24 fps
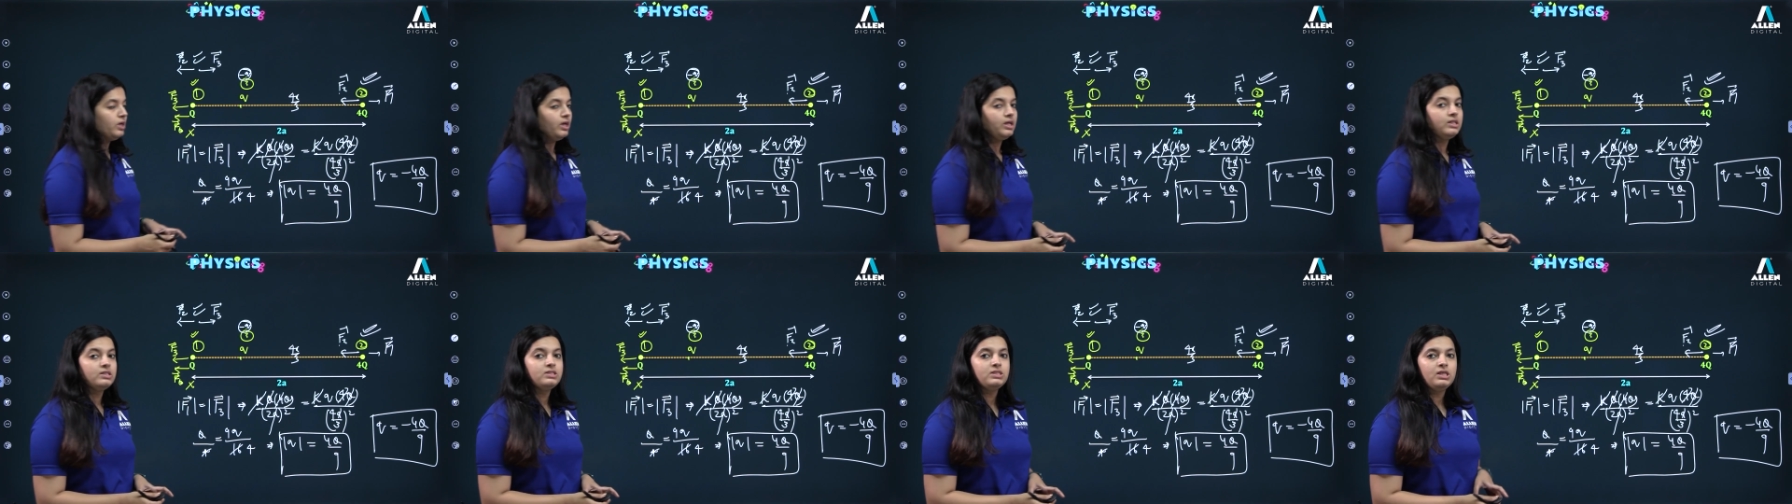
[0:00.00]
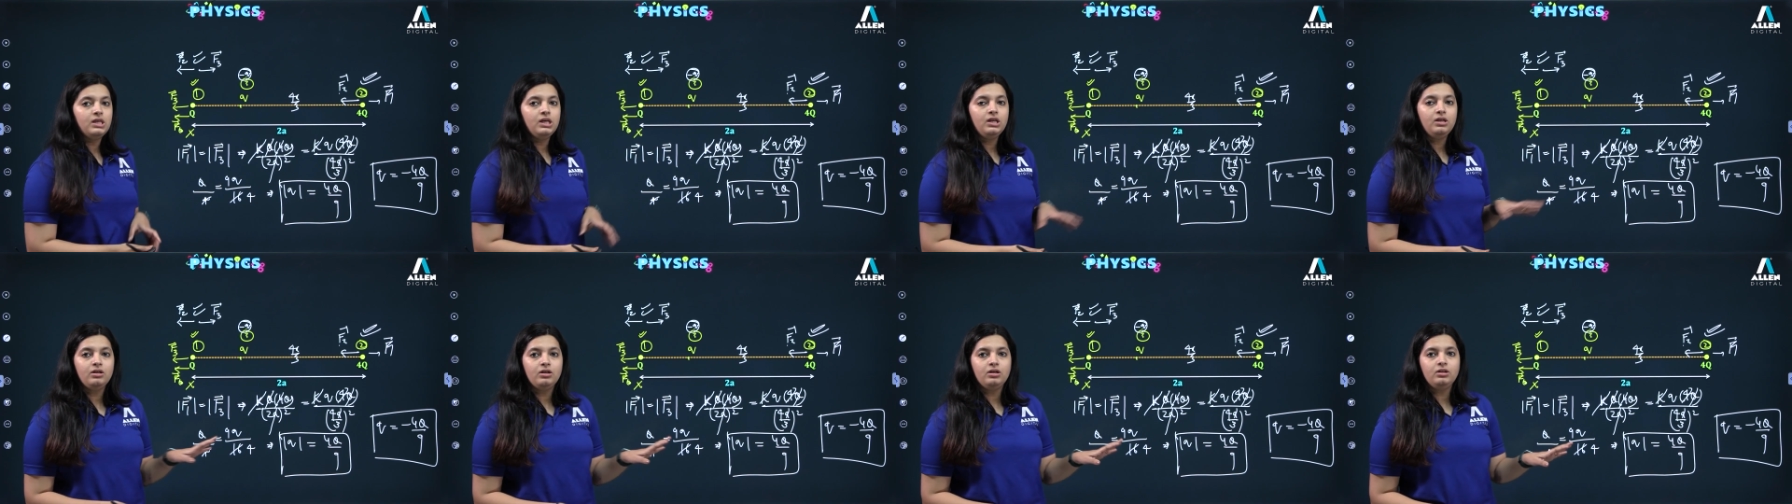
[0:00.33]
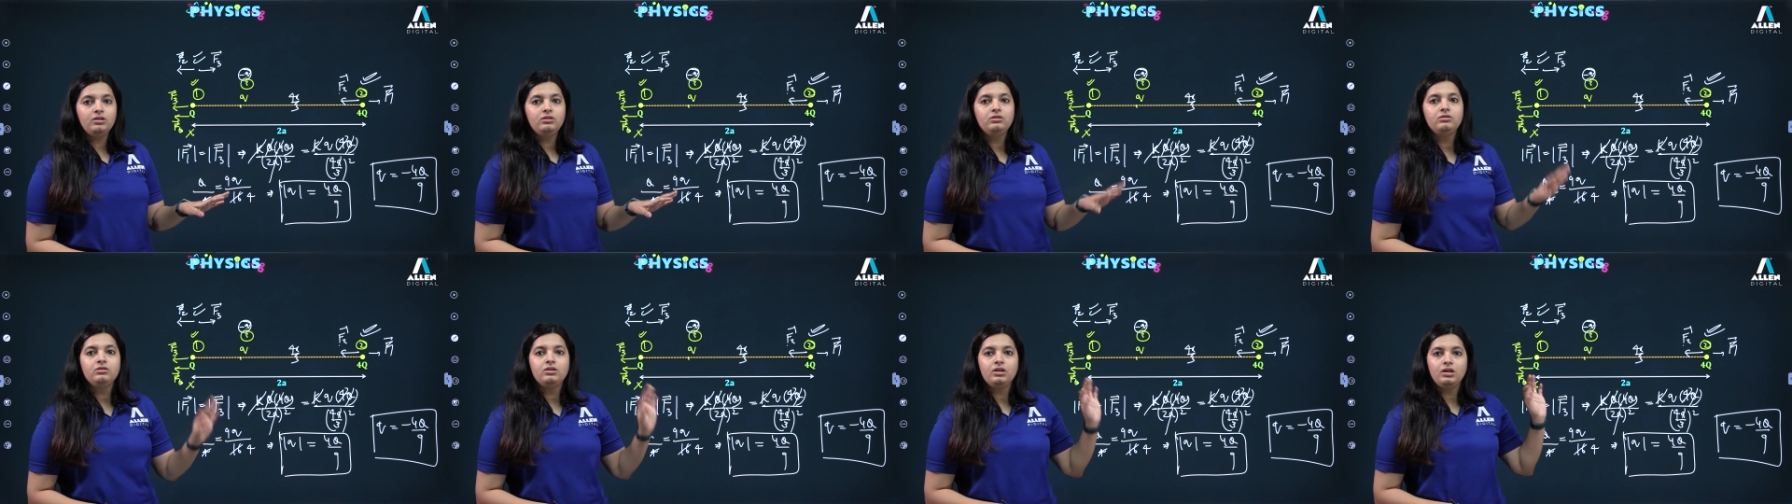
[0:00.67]
you can see here
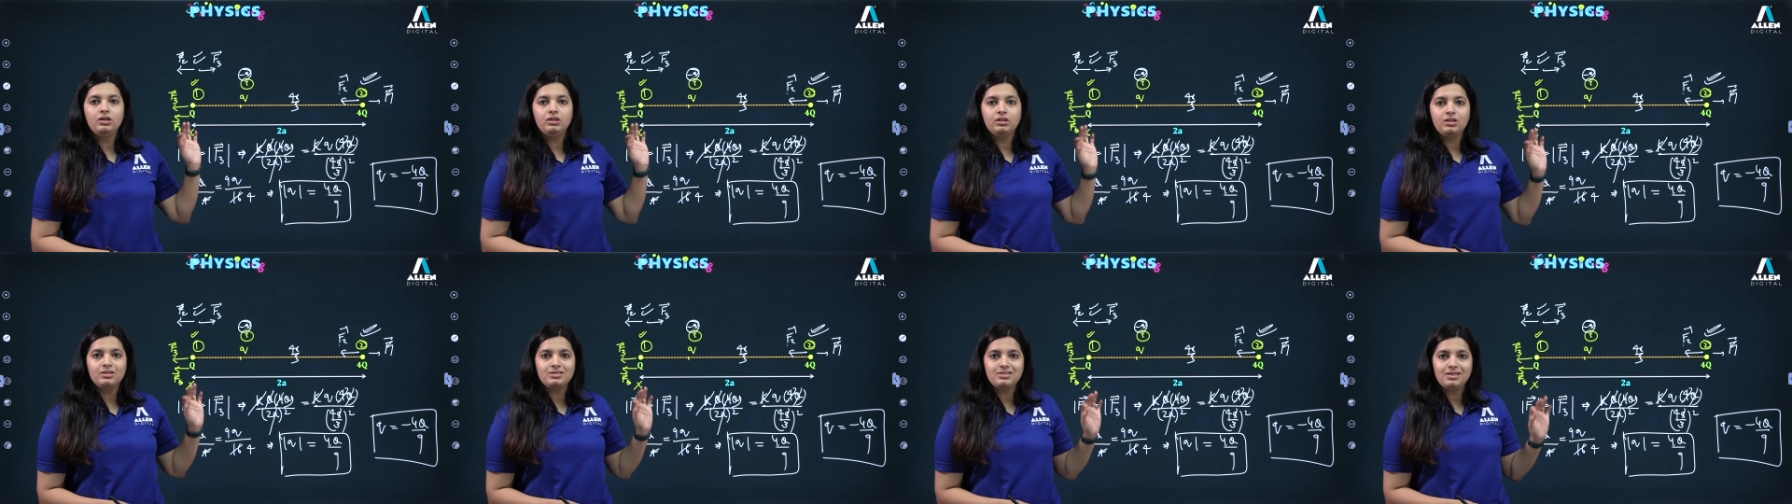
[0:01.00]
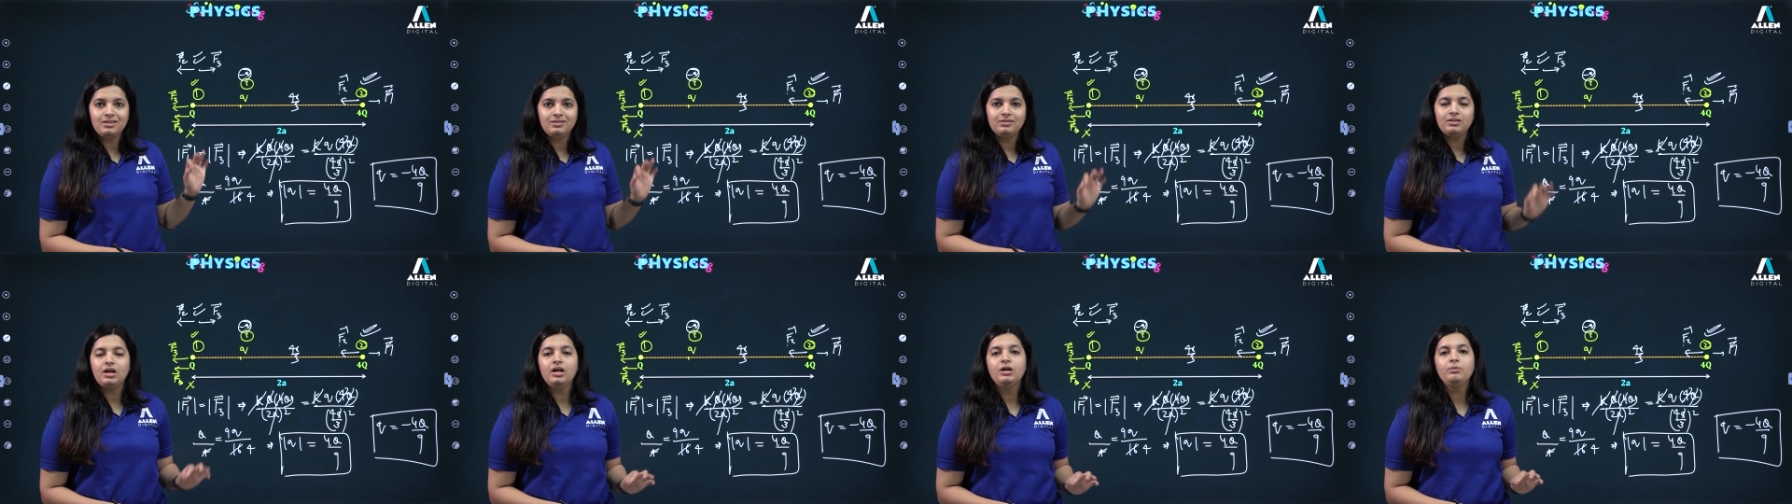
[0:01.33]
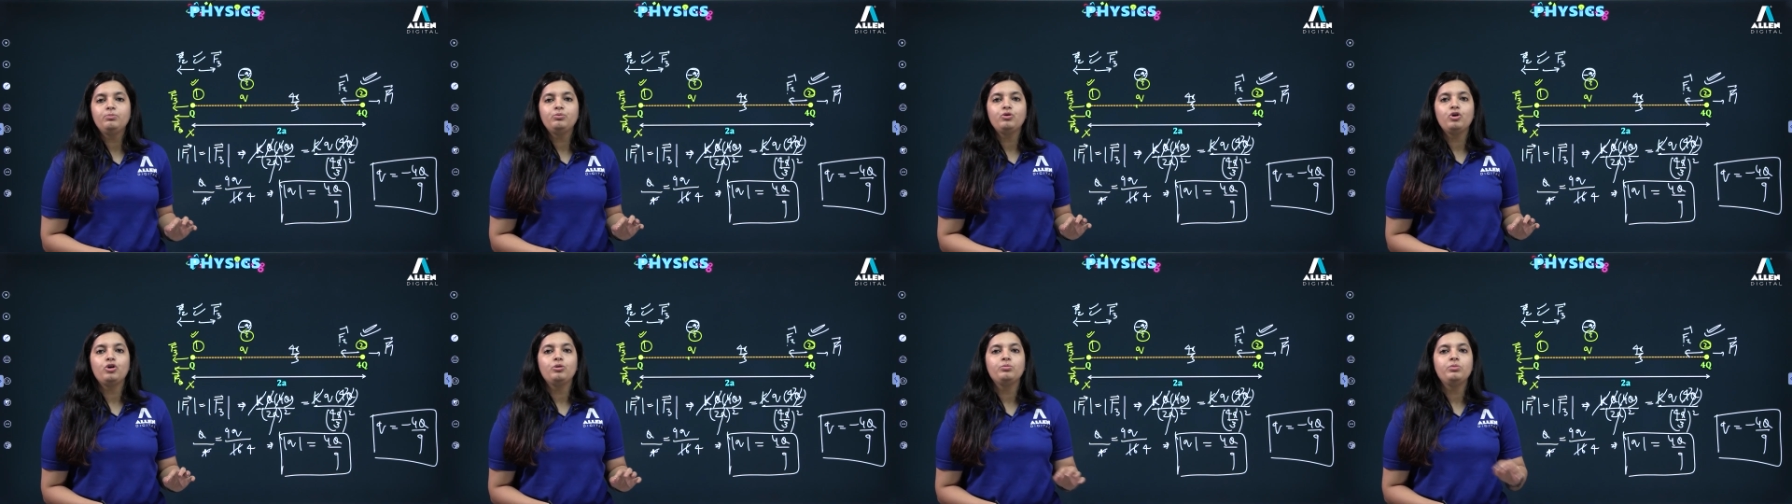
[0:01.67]
in this entire
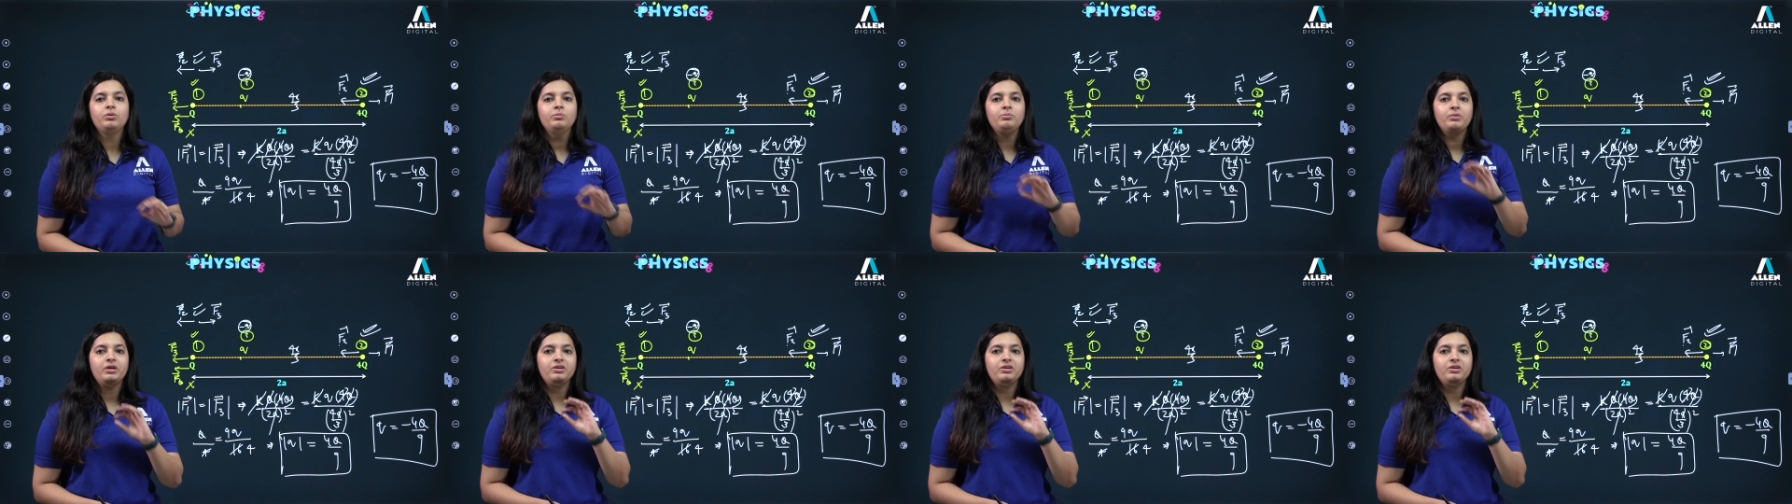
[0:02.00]
problem,